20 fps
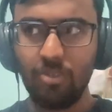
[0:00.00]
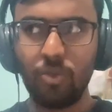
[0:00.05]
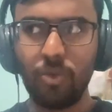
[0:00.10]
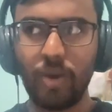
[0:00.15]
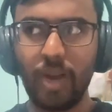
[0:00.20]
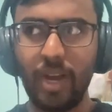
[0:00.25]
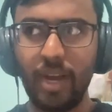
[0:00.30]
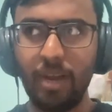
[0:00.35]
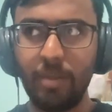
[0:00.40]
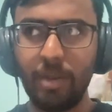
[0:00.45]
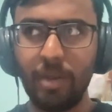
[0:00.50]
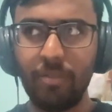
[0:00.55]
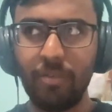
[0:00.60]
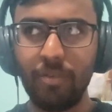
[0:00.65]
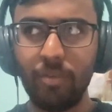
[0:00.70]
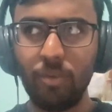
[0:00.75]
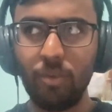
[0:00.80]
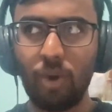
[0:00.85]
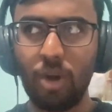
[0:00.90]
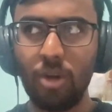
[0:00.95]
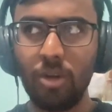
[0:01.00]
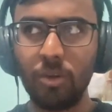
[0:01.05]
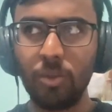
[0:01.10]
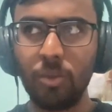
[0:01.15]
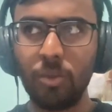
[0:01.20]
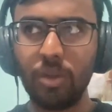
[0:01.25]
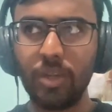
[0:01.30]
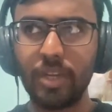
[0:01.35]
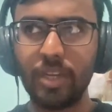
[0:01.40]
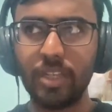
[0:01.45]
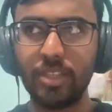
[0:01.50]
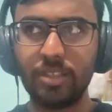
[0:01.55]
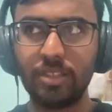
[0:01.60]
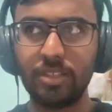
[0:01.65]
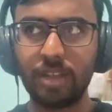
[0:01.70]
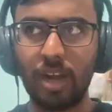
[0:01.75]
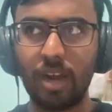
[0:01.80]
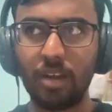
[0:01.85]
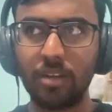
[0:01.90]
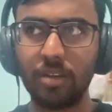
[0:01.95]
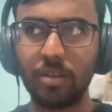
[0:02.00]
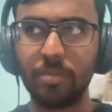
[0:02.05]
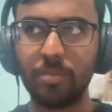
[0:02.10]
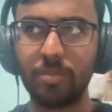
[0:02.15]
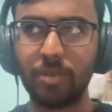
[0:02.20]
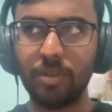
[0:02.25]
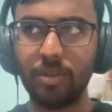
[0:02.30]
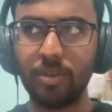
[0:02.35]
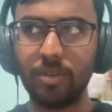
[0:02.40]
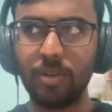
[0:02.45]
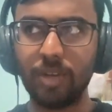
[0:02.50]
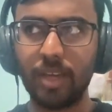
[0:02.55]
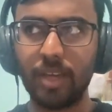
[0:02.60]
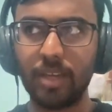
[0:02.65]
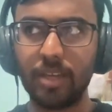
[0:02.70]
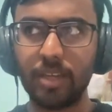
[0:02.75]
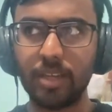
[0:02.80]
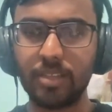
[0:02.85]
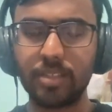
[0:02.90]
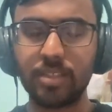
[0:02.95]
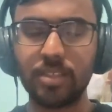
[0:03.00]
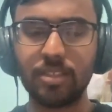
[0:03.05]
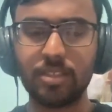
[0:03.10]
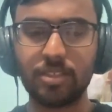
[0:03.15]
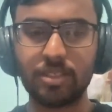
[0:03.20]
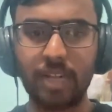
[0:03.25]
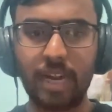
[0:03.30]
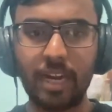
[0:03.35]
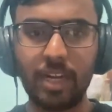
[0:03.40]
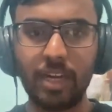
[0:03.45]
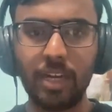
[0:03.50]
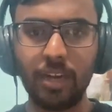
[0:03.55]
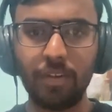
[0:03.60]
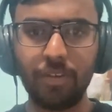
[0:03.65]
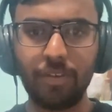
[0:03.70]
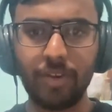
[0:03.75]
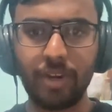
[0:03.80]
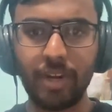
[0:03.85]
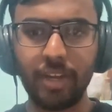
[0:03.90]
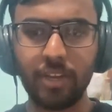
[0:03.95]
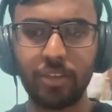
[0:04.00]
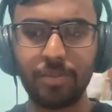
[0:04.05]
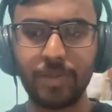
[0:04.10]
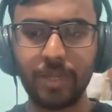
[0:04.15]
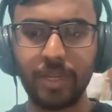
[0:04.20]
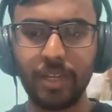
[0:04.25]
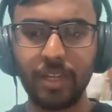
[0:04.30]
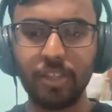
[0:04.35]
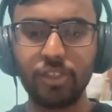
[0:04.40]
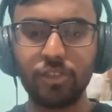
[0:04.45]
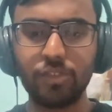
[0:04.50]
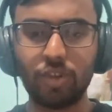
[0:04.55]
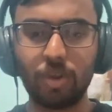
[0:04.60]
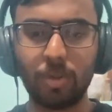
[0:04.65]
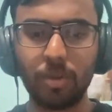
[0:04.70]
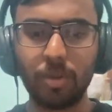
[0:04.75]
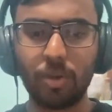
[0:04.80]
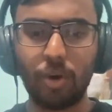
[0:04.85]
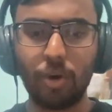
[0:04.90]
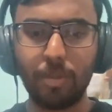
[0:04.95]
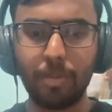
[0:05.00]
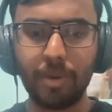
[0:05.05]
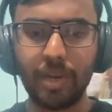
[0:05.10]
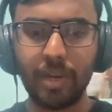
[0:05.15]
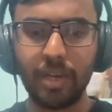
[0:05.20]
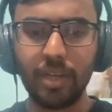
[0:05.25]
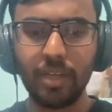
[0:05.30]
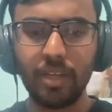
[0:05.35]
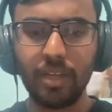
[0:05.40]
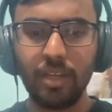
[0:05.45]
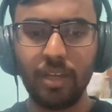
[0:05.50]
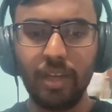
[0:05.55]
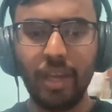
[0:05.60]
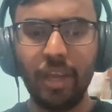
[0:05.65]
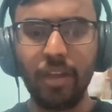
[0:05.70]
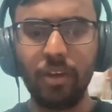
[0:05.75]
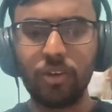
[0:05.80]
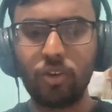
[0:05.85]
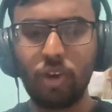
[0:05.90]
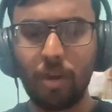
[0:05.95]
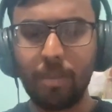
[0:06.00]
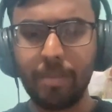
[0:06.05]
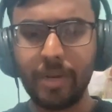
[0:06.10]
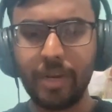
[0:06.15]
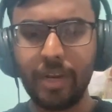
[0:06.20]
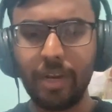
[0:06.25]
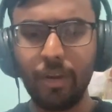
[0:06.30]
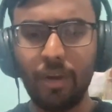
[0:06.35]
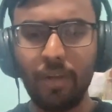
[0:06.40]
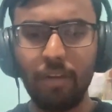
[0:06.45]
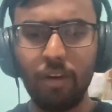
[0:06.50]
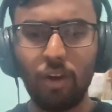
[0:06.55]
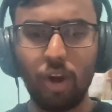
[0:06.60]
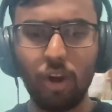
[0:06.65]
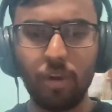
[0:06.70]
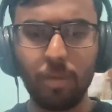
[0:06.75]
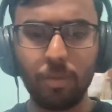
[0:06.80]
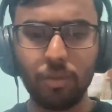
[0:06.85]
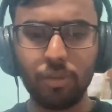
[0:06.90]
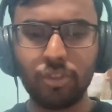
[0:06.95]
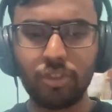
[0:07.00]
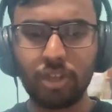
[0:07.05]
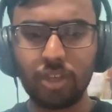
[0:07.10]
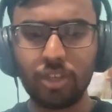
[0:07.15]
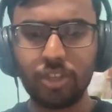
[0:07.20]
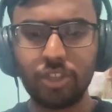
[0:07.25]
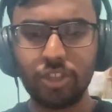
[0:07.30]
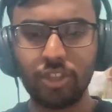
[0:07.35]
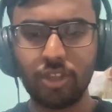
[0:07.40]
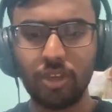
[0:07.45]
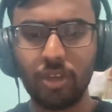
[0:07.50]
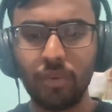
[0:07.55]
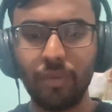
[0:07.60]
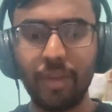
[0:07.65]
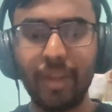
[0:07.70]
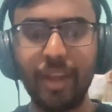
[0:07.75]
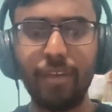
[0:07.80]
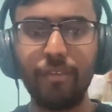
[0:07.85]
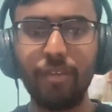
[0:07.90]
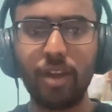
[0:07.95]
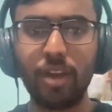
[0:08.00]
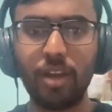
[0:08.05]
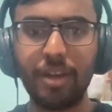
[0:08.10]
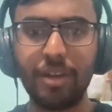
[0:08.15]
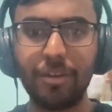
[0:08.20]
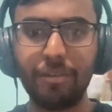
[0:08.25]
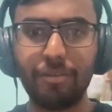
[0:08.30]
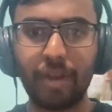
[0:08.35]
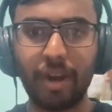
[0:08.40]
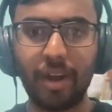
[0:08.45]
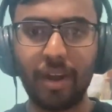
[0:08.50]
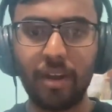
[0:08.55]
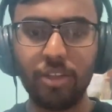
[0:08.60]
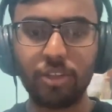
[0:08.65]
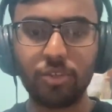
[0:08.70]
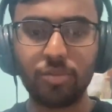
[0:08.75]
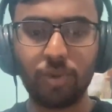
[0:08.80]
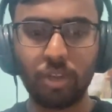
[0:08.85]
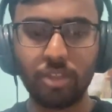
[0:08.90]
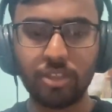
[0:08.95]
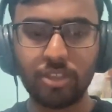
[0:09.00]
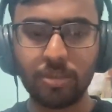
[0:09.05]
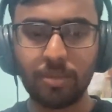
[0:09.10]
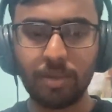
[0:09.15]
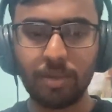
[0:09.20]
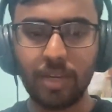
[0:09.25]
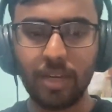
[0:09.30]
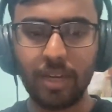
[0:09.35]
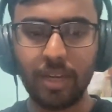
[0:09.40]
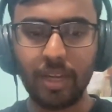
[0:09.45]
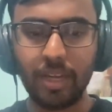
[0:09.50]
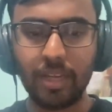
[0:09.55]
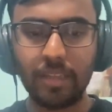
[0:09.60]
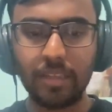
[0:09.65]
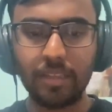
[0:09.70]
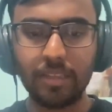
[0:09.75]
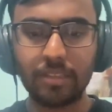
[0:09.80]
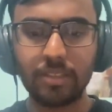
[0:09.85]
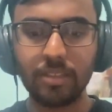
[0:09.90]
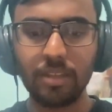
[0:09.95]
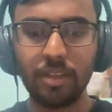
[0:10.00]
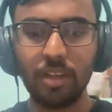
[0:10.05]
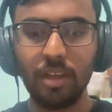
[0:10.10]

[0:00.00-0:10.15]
Right. I mean, if you want to work in a startup, like it's a slightly different experience from a corporate. In corporate, you have a lot more structure, very well defined responsibilities.